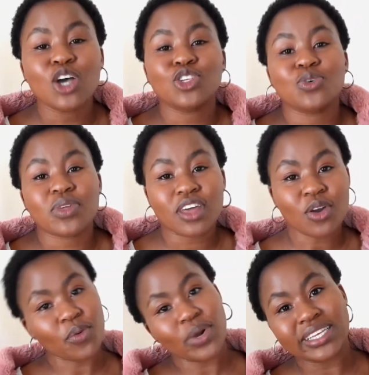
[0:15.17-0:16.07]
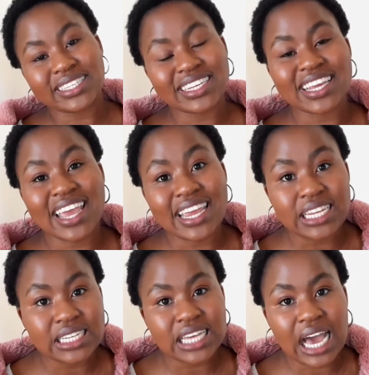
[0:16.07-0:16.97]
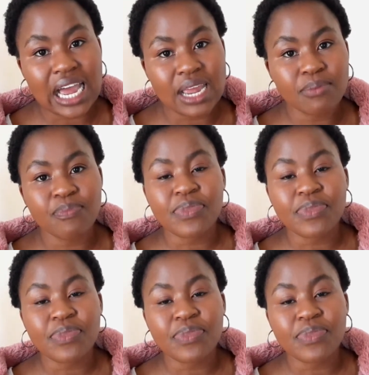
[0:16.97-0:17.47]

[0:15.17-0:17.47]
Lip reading: So without wasting any time,